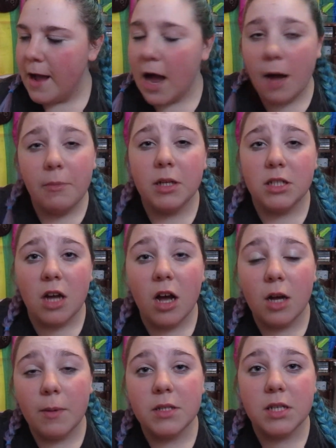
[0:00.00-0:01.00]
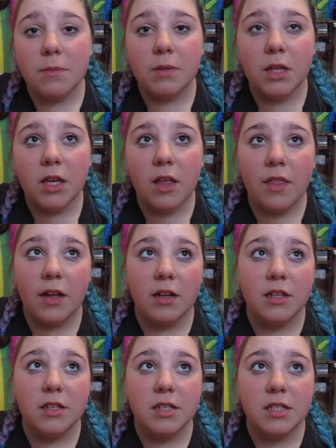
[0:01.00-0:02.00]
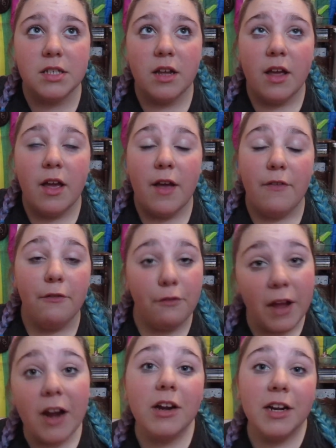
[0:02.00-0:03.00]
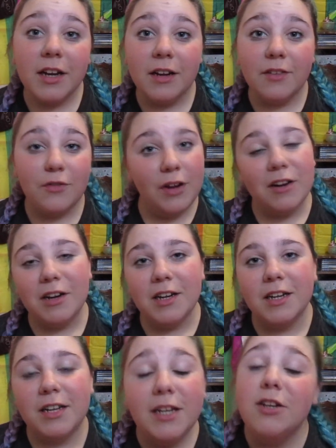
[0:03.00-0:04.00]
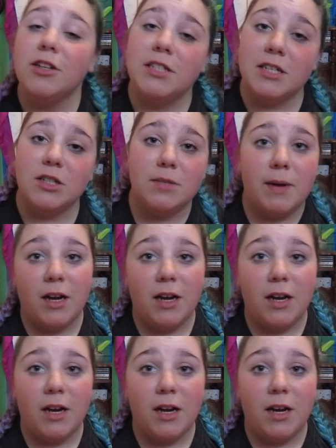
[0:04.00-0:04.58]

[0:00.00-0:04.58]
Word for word: I'm going to talk about something that is very, very near and dear to my